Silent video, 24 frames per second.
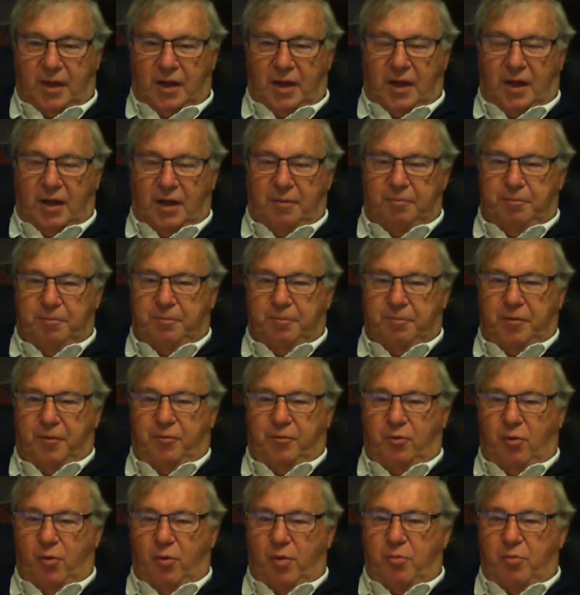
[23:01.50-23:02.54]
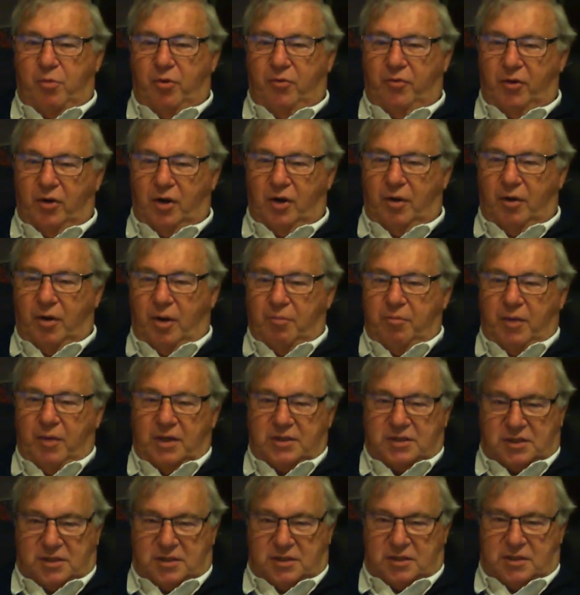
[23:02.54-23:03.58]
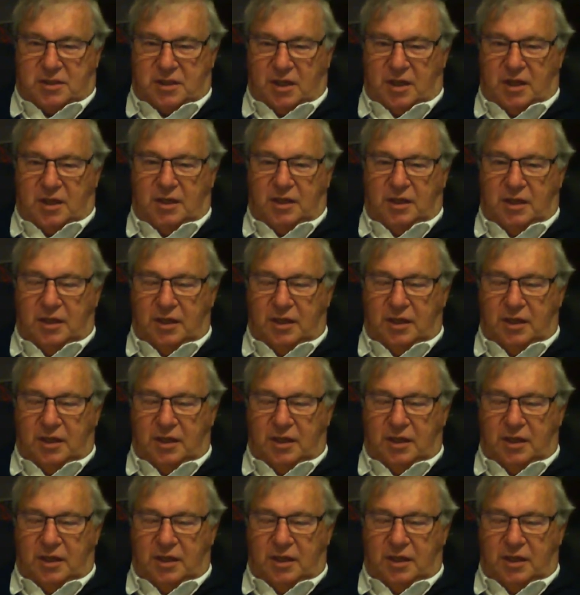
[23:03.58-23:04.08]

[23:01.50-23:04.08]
Um, before we move on, I must uh,